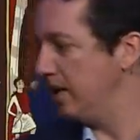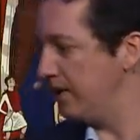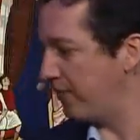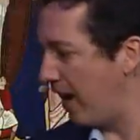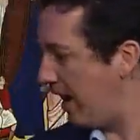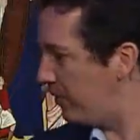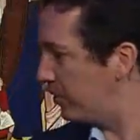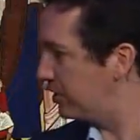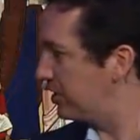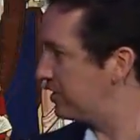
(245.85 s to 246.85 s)
if I
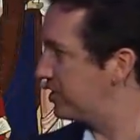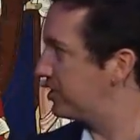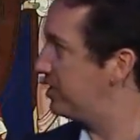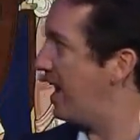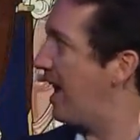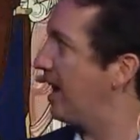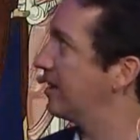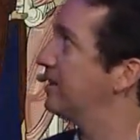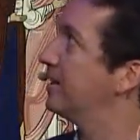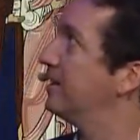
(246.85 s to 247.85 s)
were to stack,
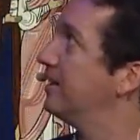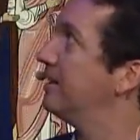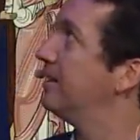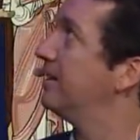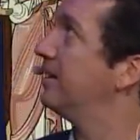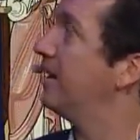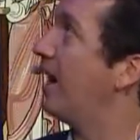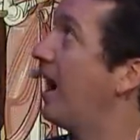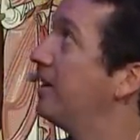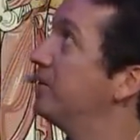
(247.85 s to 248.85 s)

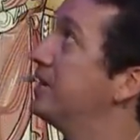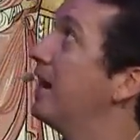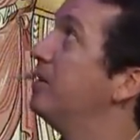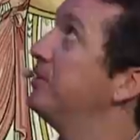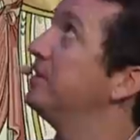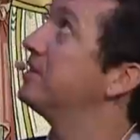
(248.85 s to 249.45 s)
I don't, yeah, I don't think